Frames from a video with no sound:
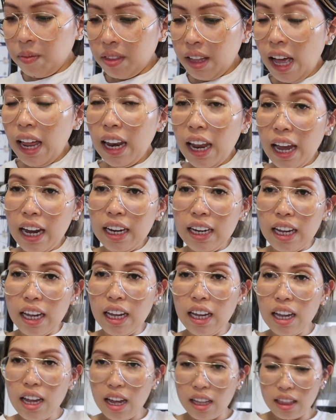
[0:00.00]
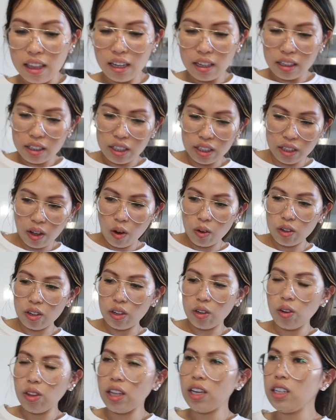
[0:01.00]
that lady, I think she's the owner.
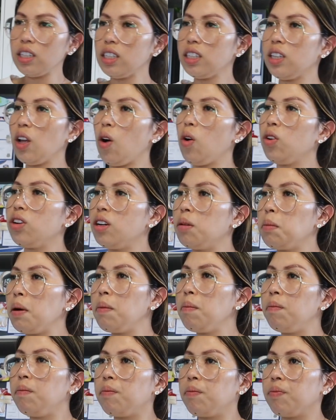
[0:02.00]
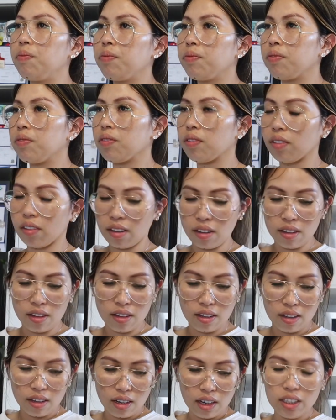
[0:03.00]
You think she's the owner, Bob?
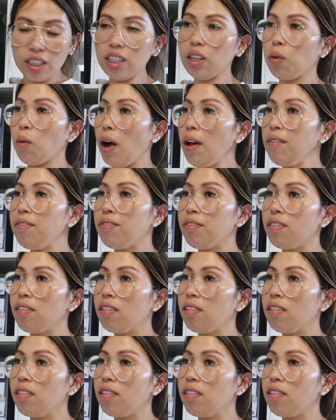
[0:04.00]
Is she the wife?